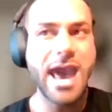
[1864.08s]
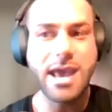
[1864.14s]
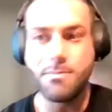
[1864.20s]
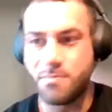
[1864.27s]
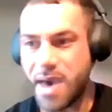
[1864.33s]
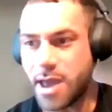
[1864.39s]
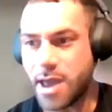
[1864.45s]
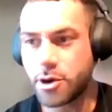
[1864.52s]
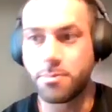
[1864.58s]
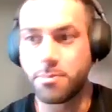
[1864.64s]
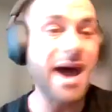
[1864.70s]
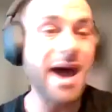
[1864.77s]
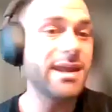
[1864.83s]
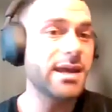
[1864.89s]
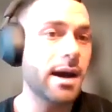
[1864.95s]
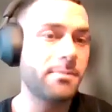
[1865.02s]
a better
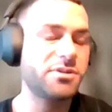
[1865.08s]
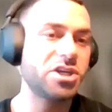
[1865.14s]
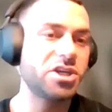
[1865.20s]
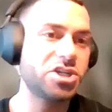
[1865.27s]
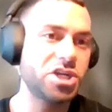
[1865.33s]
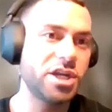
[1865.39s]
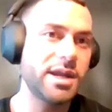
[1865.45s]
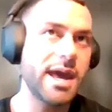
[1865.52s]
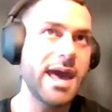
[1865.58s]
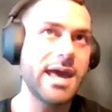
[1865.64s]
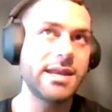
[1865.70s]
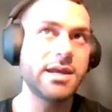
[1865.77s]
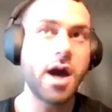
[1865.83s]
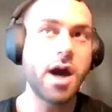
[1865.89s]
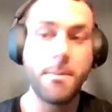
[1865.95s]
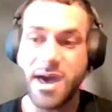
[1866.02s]
body composition
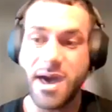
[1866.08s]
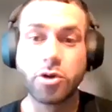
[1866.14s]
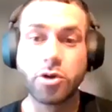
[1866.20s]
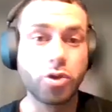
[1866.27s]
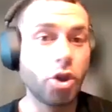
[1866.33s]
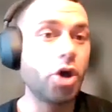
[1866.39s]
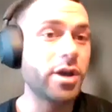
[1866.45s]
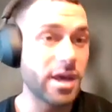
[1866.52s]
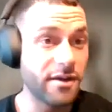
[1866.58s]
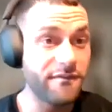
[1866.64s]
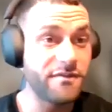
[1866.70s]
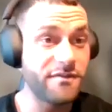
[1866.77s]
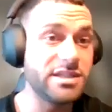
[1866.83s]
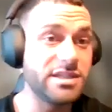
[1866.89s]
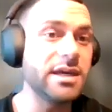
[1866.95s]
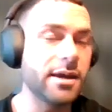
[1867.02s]
and a better look and a
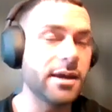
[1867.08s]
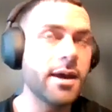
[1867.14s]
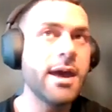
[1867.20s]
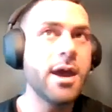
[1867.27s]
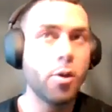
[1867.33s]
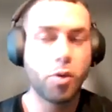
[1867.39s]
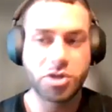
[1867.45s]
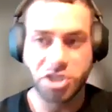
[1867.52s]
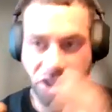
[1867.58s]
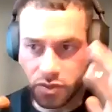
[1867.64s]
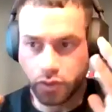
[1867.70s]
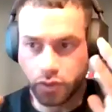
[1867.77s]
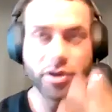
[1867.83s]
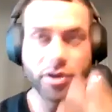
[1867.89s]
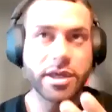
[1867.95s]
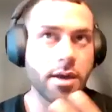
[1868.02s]
physique, which
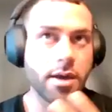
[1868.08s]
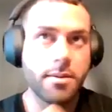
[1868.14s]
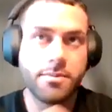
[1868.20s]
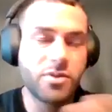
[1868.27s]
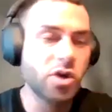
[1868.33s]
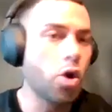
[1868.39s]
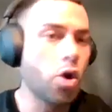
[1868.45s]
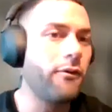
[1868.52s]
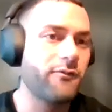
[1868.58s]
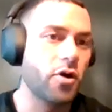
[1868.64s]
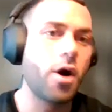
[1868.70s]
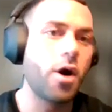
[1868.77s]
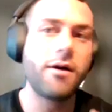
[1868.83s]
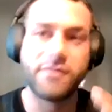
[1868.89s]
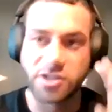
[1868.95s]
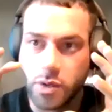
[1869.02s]
is really the goal
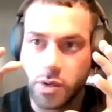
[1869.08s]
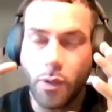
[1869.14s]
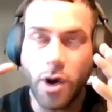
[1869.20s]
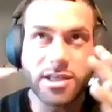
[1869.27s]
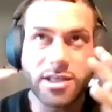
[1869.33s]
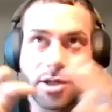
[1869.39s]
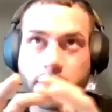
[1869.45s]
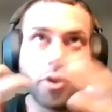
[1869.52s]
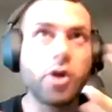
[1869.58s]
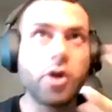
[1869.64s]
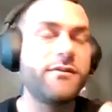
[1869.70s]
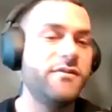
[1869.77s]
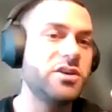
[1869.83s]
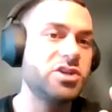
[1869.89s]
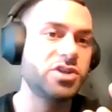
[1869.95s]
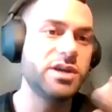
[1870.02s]
for all of us. We want to
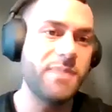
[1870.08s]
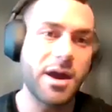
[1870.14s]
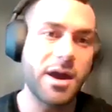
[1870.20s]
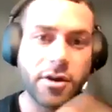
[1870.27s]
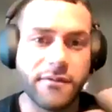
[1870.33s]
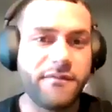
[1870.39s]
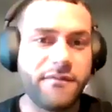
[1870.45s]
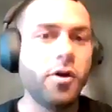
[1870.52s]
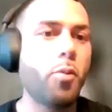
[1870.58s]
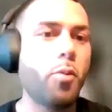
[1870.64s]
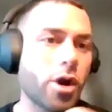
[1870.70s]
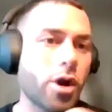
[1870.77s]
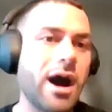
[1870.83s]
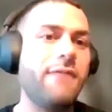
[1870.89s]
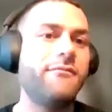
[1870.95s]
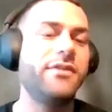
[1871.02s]
look visually better and feel
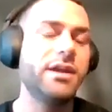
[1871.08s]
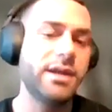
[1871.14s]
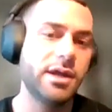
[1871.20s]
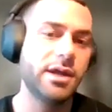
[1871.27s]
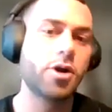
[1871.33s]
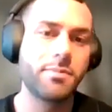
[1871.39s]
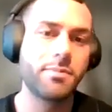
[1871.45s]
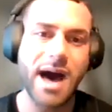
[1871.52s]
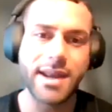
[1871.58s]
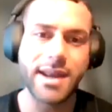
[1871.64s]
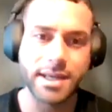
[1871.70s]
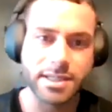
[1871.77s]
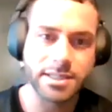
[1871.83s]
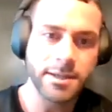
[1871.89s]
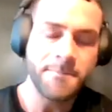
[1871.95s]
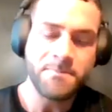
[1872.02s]
more confident in our
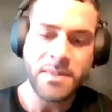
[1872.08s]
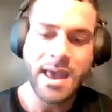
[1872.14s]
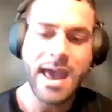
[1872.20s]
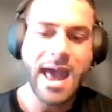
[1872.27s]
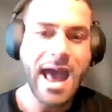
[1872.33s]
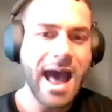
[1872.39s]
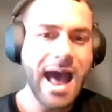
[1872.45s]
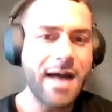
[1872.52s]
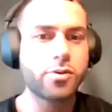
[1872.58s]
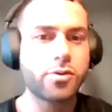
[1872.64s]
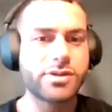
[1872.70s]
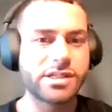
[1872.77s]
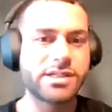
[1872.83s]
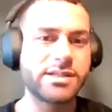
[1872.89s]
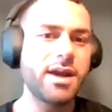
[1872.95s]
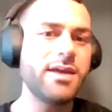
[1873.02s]
bodies. And there
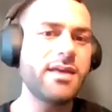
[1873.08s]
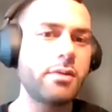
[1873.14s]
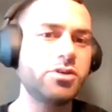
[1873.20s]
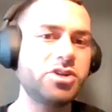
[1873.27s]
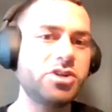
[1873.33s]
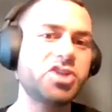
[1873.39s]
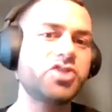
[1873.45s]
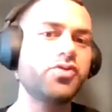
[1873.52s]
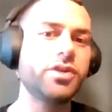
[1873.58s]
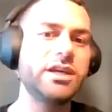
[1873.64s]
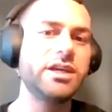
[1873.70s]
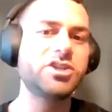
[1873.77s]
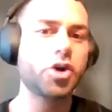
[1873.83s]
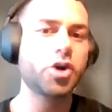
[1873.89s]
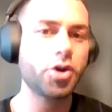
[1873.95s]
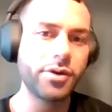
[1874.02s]
was a study that was just
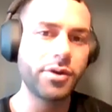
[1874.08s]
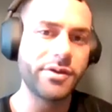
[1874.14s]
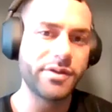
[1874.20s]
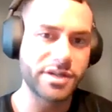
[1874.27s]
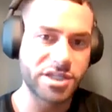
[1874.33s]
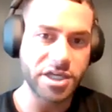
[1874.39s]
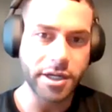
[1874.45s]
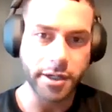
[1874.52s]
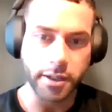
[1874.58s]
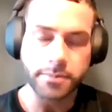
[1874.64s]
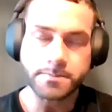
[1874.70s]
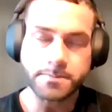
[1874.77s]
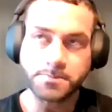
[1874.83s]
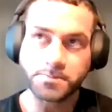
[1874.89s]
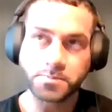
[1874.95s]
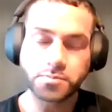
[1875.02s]
released earlier this year